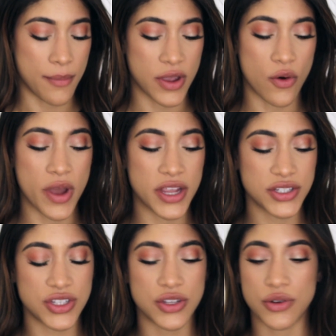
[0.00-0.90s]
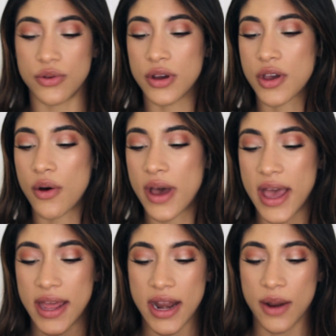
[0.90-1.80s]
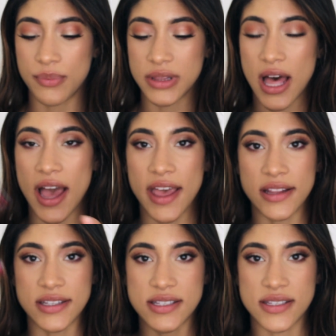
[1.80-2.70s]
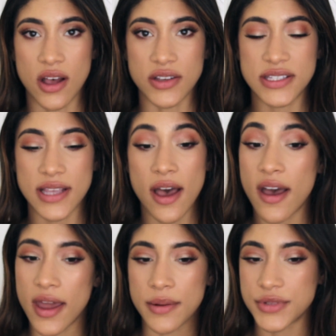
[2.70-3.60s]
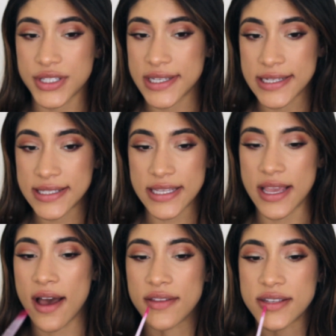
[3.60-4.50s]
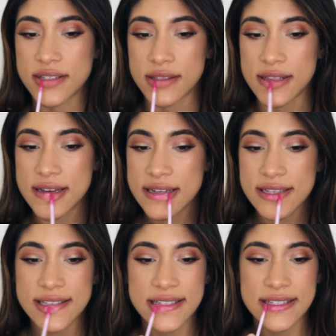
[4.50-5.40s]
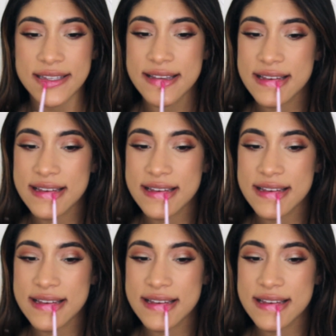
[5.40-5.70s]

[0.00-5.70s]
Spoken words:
I'm going to go ahead and apply La Salsa, and I'm just gonna see how this looks.